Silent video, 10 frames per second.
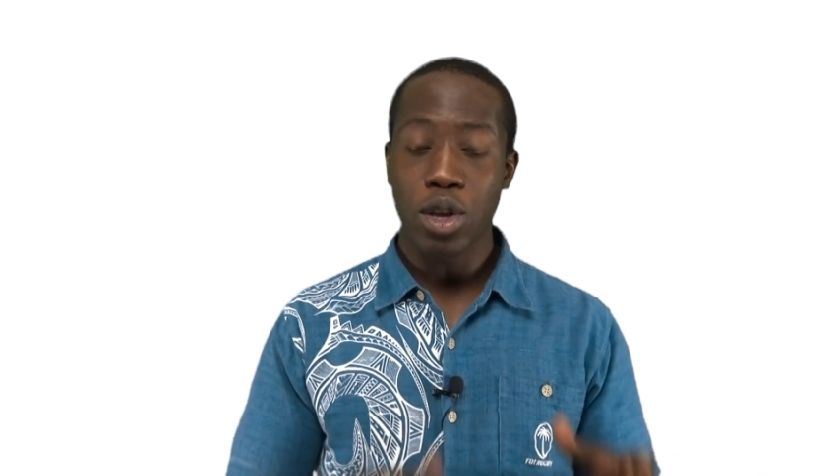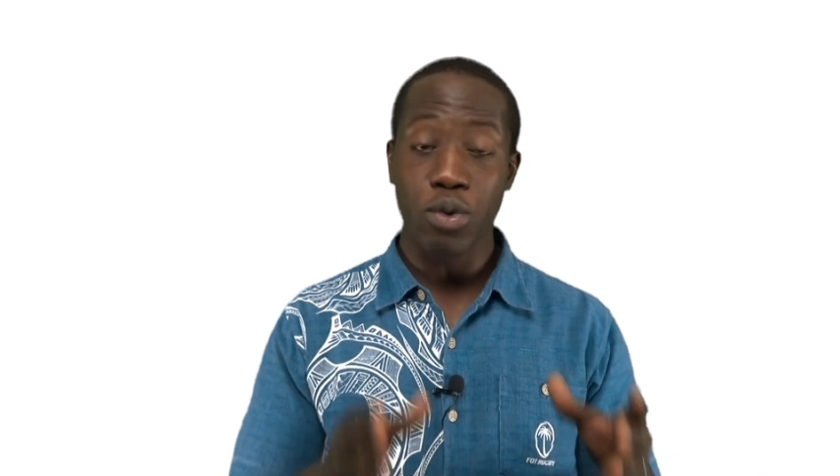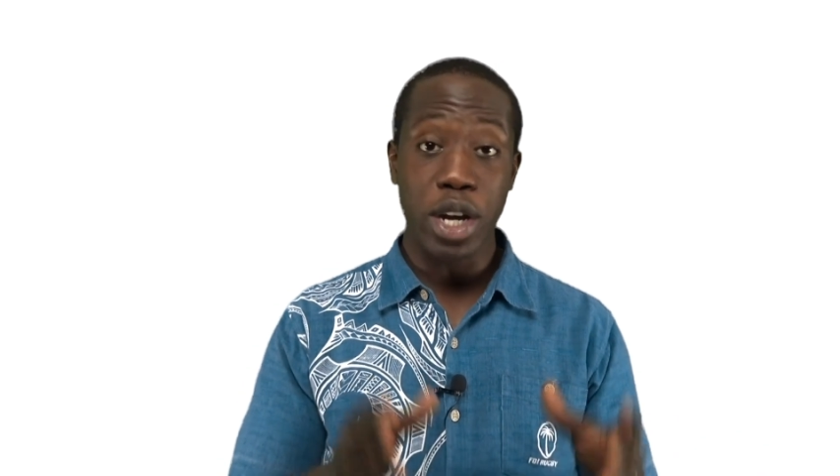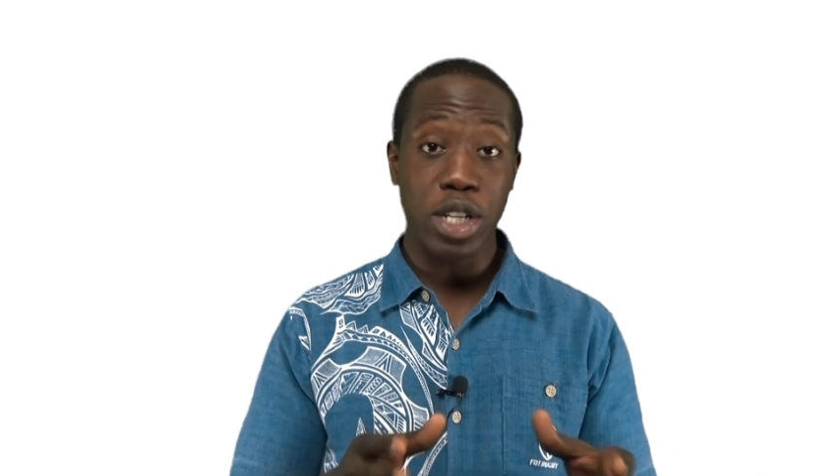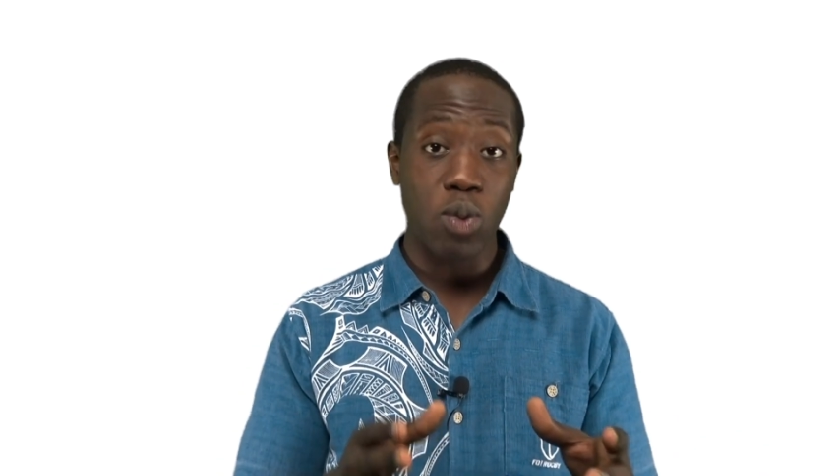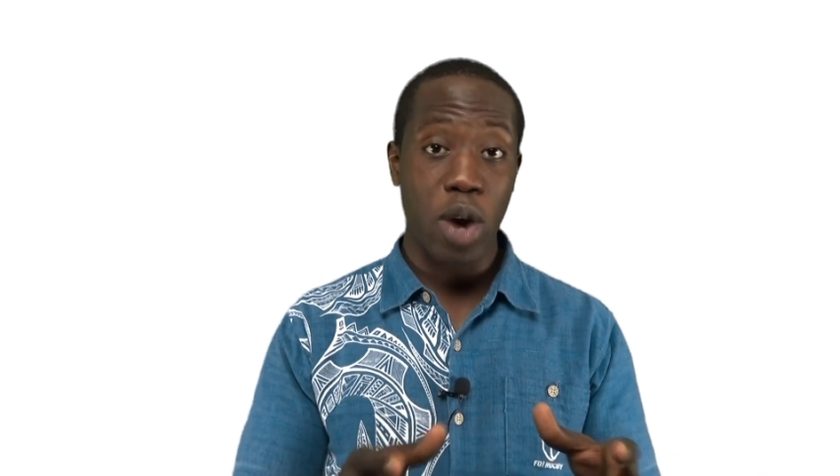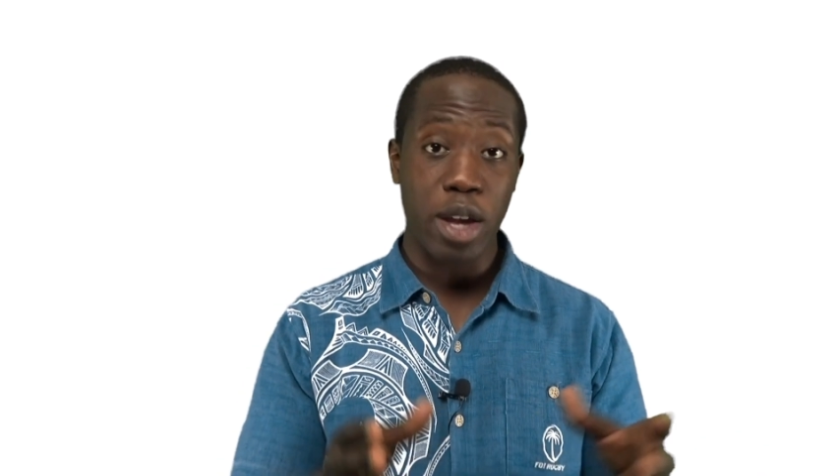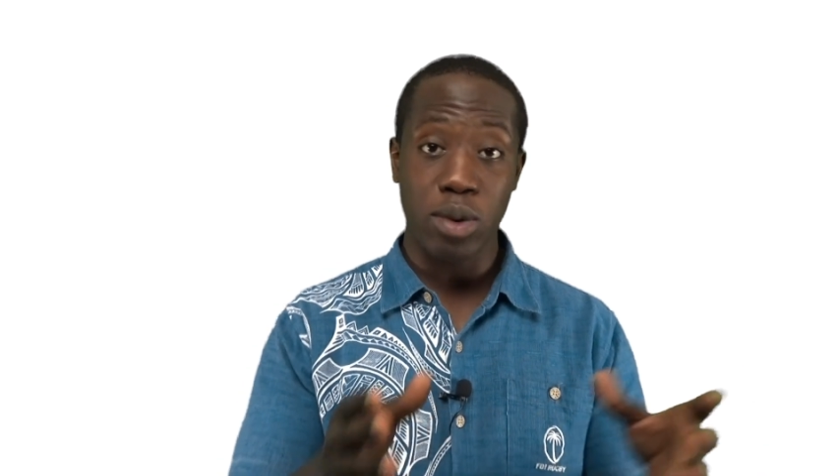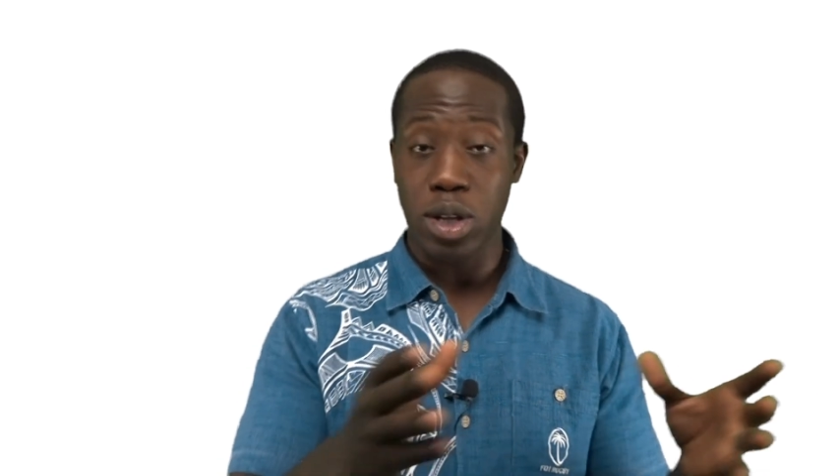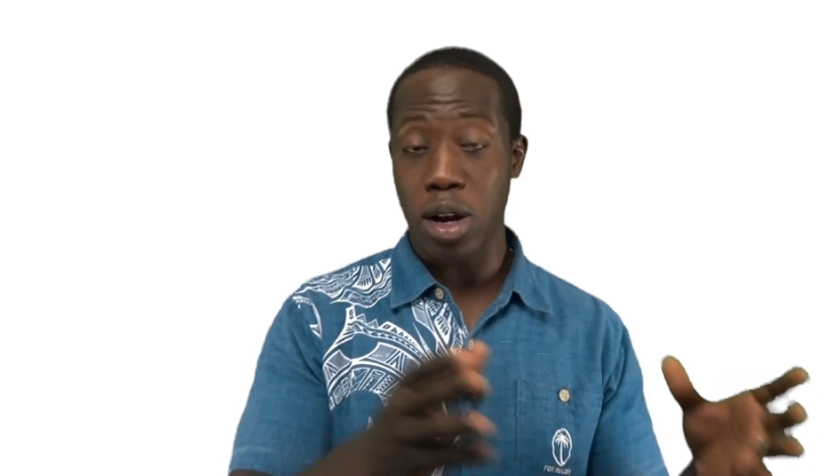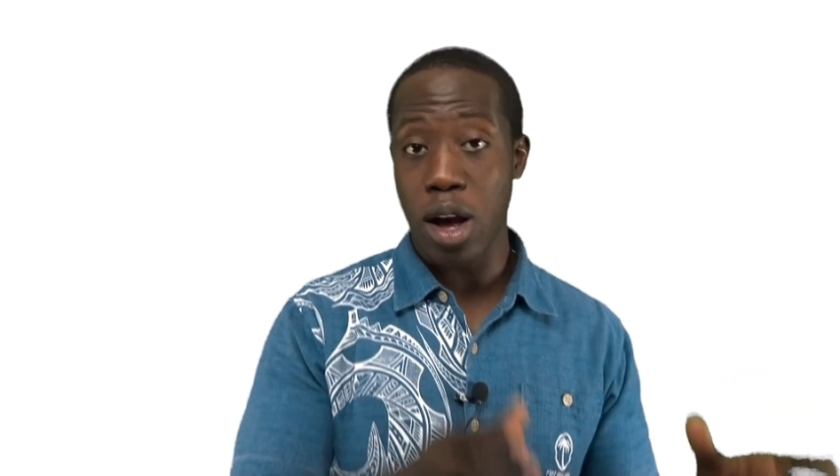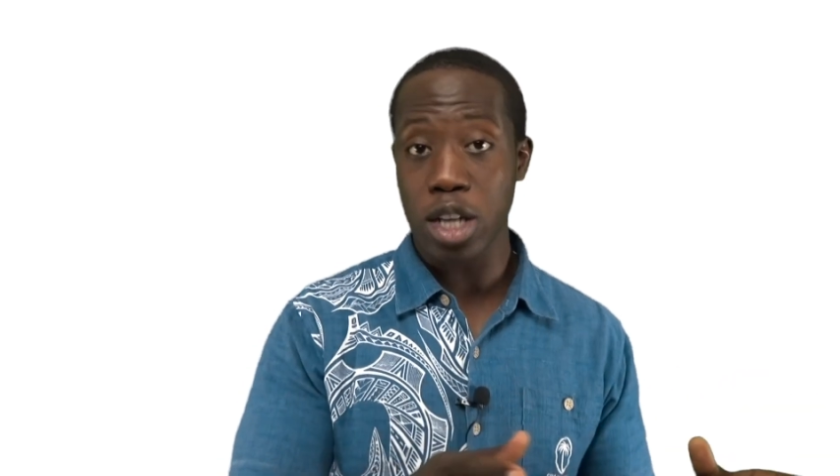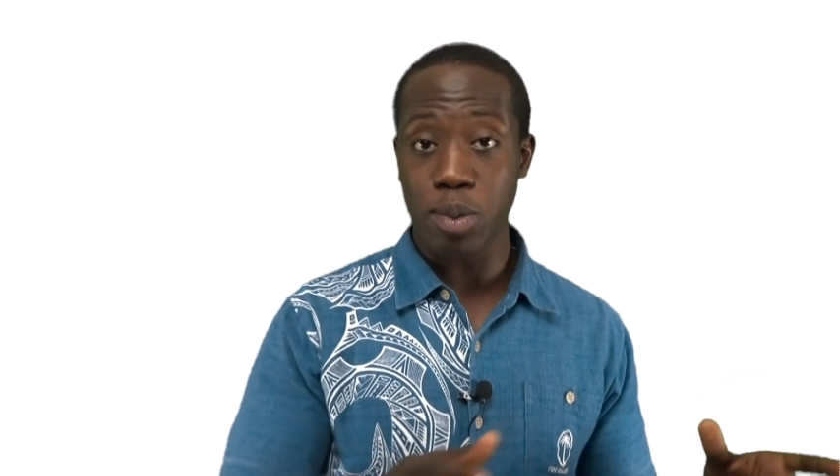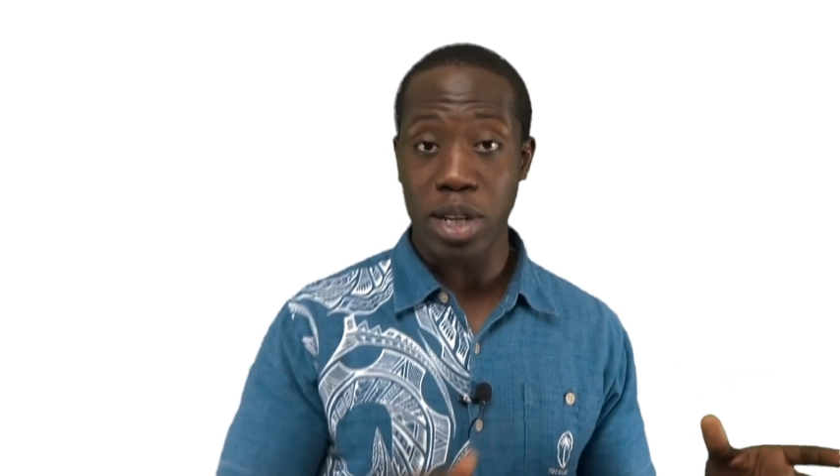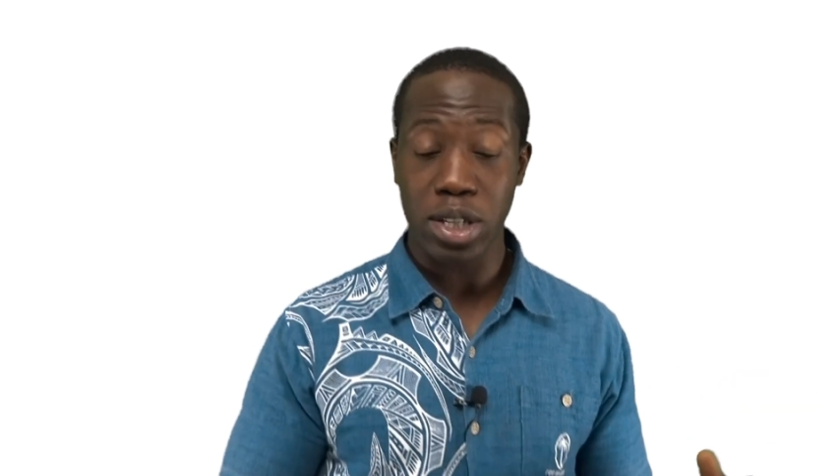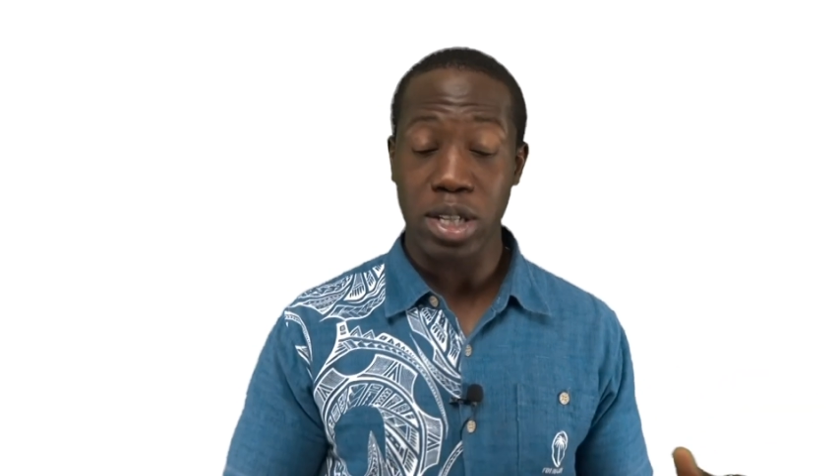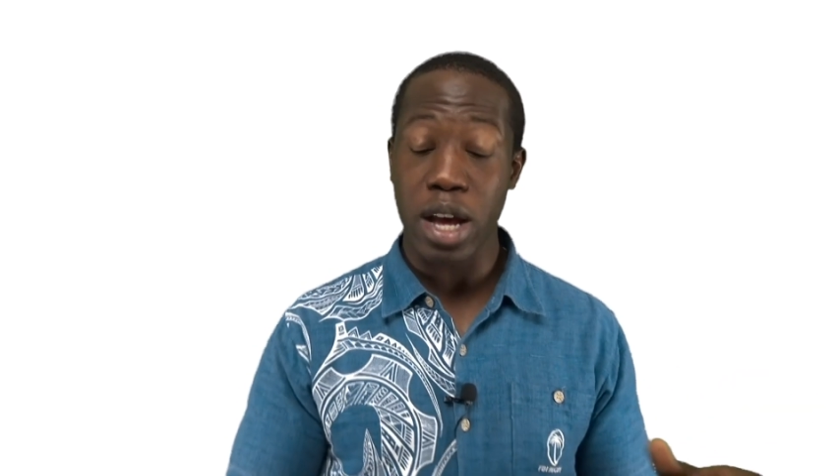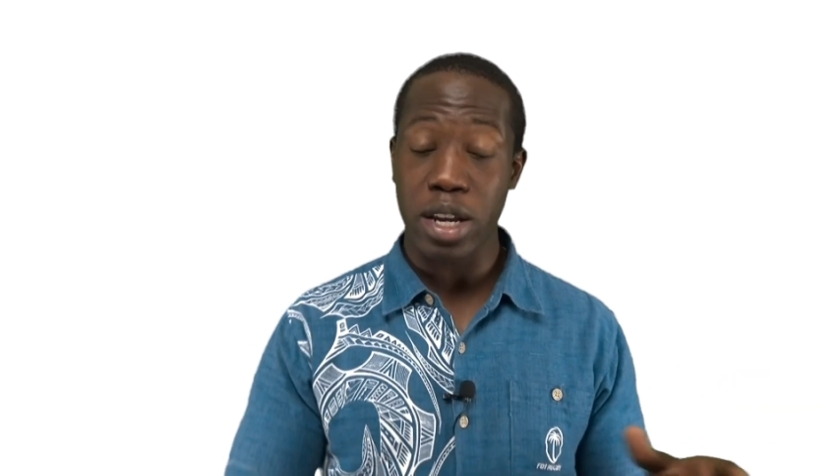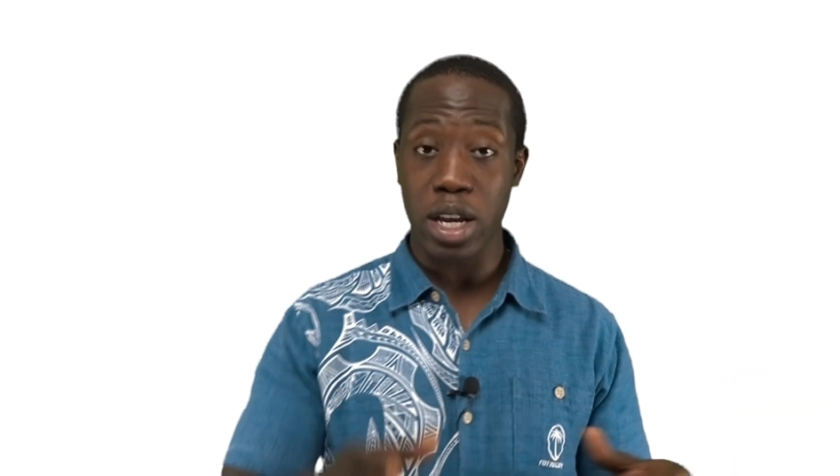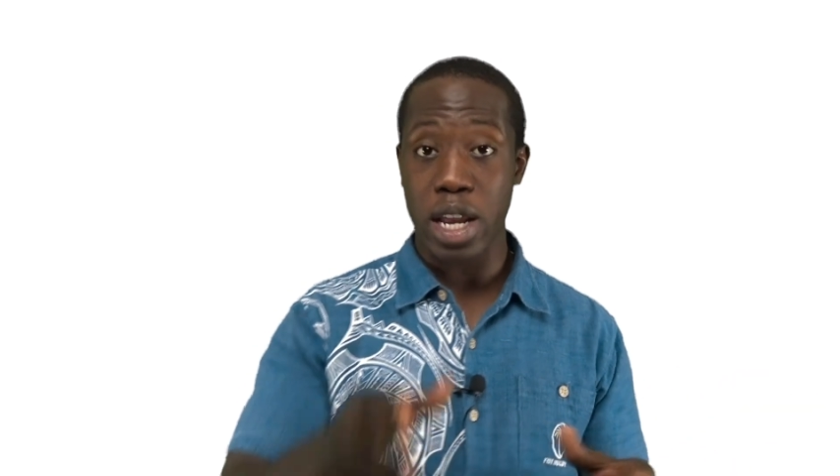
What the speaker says: the reason why he was the last man standing.